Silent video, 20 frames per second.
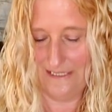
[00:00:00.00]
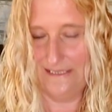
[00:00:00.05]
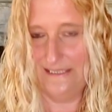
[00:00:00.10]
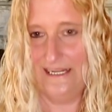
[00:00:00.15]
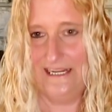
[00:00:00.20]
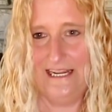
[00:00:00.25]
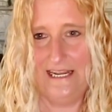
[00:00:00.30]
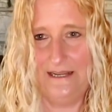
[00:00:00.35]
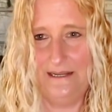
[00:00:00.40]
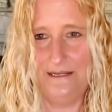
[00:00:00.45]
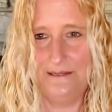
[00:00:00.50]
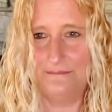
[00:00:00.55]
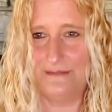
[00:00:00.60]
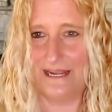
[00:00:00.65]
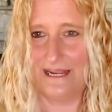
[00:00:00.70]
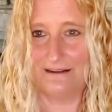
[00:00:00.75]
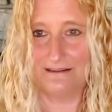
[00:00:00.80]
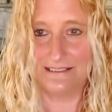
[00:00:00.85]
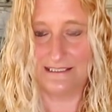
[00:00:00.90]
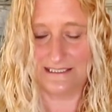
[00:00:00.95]
They came
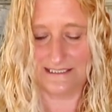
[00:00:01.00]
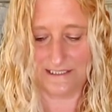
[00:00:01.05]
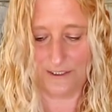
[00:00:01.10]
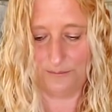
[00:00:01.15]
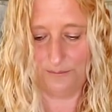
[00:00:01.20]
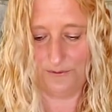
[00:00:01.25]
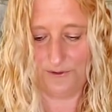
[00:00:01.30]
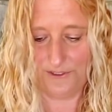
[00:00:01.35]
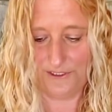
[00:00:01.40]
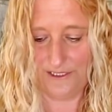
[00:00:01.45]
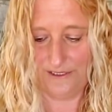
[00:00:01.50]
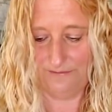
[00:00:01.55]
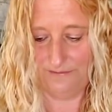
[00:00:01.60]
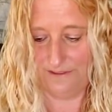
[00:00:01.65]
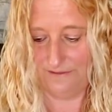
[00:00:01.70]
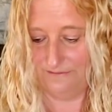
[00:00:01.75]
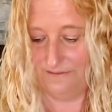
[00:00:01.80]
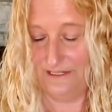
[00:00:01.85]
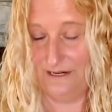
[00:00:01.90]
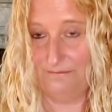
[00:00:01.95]
out so pretty. If
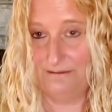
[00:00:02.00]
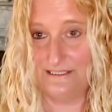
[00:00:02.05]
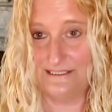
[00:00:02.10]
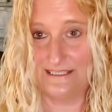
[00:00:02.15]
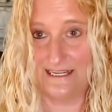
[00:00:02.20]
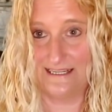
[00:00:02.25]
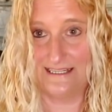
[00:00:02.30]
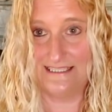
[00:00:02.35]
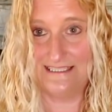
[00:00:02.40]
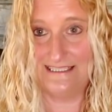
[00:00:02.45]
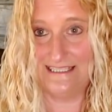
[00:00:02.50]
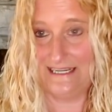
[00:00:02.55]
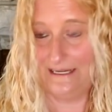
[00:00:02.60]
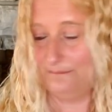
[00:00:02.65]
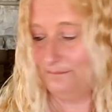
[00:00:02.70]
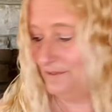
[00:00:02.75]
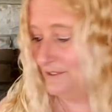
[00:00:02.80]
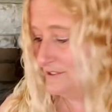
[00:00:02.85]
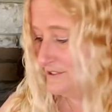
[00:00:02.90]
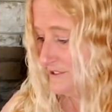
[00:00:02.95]
you've never done a
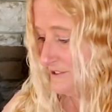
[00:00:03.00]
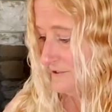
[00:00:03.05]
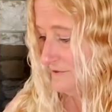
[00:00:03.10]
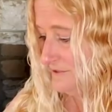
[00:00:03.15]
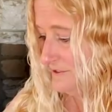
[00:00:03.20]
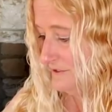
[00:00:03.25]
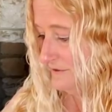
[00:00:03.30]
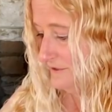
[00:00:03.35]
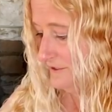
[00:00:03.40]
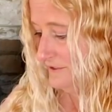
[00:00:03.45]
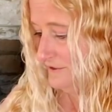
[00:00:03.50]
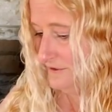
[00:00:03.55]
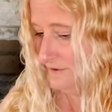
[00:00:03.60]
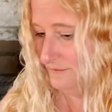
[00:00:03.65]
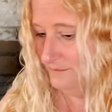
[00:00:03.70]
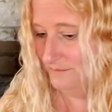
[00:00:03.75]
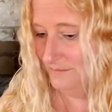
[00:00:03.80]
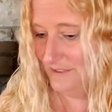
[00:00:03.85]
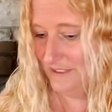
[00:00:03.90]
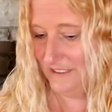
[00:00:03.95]
sampler, do the
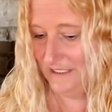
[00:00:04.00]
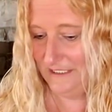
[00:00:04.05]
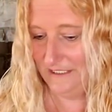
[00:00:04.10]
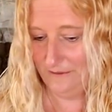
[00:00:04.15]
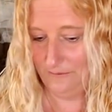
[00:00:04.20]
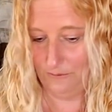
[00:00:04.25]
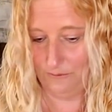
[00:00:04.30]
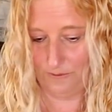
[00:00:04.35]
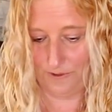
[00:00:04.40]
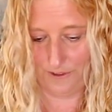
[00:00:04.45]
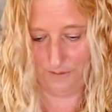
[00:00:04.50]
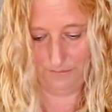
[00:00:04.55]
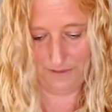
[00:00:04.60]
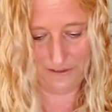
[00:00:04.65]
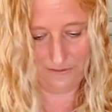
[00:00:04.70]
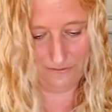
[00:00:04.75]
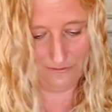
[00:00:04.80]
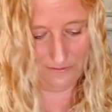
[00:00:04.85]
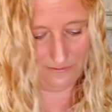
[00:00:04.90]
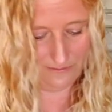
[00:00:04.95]
little mini
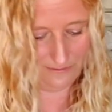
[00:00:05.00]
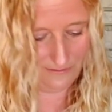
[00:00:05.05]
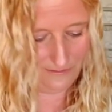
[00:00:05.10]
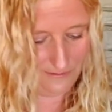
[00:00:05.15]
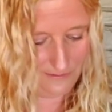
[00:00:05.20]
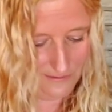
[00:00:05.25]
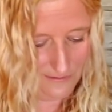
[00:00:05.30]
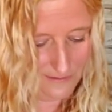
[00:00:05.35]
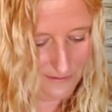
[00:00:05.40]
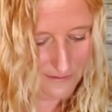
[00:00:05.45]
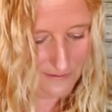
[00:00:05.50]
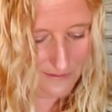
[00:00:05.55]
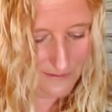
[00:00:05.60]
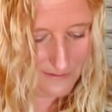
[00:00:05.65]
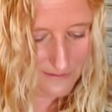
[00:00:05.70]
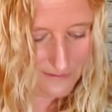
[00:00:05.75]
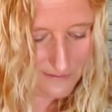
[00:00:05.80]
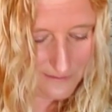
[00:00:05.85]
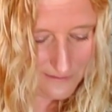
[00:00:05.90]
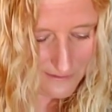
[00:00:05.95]
ornament.
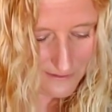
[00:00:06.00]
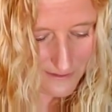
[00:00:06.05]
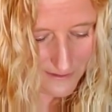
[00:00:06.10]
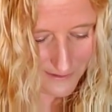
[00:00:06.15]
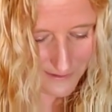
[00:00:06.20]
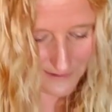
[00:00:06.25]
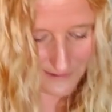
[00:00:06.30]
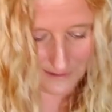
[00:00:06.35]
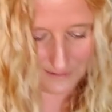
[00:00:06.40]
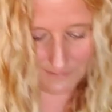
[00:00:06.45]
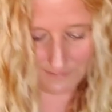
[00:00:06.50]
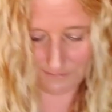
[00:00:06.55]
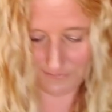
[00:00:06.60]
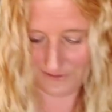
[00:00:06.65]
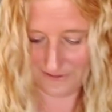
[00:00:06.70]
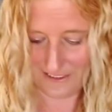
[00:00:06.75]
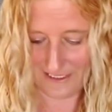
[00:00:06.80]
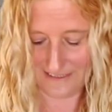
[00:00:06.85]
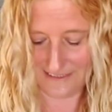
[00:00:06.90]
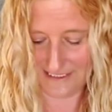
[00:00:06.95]
Let me
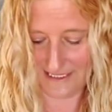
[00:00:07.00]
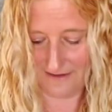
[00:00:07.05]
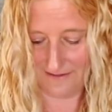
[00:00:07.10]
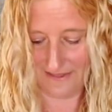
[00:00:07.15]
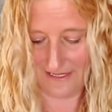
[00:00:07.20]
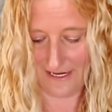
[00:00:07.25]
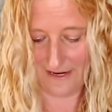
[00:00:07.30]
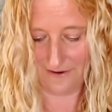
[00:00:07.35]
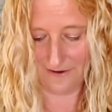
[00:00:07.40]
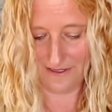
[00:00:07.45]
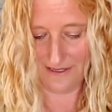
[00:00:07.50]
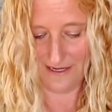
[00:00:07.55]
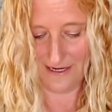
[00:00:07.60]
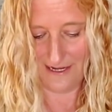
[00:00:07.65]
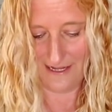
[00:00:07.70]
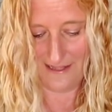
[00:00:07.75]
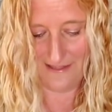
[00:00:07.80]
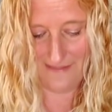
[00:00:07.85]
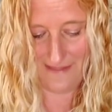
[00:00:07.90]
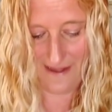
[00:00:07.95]
put that down there.
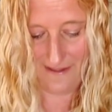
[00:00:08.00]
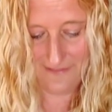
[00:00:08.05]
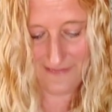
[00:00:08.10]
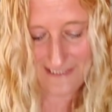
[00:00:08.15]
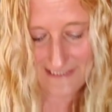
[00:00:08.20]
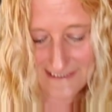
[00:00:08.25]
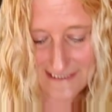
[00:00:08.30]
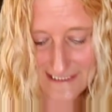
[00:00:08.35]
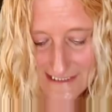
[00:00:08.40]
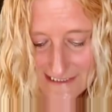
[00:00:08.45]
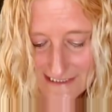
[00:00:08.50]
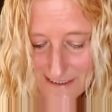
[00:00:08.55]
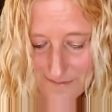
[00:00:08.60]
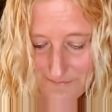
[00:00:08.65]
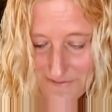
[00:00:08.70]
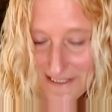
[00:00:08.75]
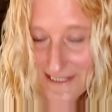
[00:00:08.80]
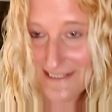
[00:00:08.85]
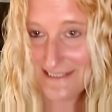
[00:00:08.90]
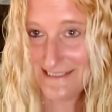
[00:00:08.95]
Now this is the
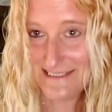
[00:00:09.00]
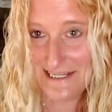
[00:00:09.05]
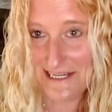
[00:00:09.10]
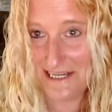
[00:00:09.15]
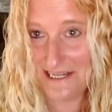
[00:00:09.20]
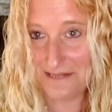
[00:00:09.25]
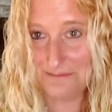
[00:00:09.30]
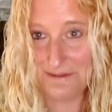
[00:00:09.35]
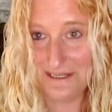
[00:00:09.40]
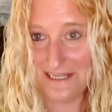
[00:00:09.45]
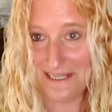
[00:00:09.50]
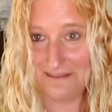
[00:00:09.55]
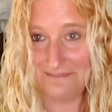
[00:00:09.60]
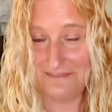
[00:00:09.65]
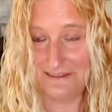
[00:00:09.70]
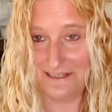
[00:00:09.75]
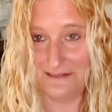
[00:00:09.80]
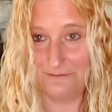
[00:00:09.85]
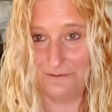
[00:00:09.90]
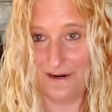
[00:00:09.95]
piece I'm going to be
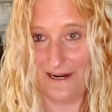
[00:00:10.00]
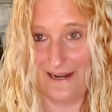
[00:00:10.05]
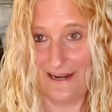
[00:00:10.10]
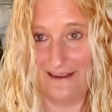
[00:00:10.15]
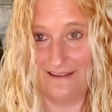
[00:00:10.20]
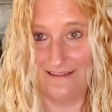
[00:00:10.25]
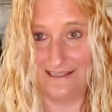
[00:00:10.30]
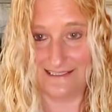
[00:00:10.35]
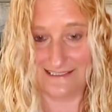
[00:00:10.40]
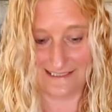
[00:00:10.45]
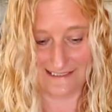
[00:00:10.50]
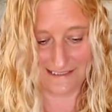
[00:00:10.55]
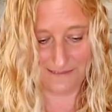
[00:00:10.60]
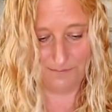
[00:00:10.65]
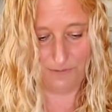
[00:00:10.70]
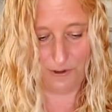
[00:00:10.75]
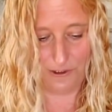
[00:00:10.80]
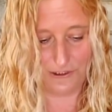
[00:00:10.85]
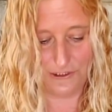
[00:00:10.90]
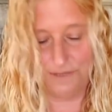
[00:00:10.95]
giving away. This is
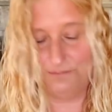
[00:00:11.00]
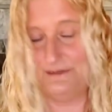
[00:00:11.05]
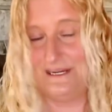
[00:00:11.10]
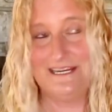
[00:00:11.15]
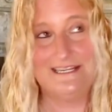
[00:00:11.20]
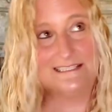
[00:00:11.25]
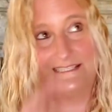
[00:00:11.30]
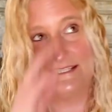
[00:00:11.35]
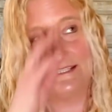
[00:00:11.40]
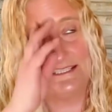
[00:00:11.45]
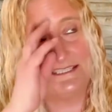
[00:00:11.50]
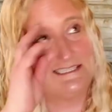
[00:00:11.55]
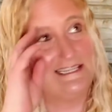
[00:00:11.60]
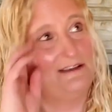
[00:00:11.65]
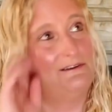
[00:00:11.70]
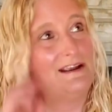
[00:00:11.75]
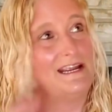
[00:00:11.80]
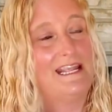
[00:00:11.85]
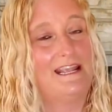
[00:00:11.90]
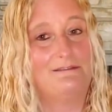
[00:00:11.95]
March pieces.
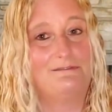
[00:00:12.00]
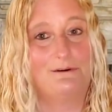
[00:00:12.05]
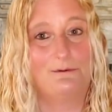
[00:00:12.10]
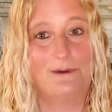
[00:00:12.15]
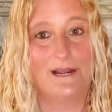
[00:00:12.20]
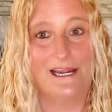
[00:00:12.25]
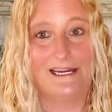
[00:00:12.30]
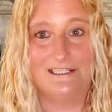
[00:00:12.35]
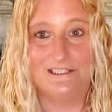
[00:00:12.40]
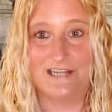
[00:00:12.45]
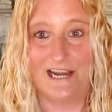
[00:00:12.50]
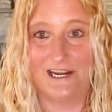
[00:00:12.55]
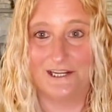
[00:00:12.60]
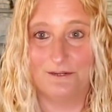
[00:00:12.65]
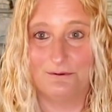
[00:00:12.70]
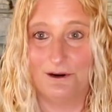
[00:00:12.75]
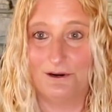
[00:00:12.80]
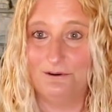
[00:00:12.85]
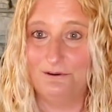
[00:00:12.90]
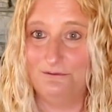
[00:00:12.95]
Now I gave away
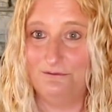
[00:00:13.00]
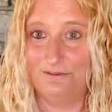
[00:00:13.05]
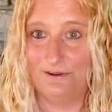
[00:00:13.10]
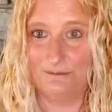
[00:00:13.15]
January and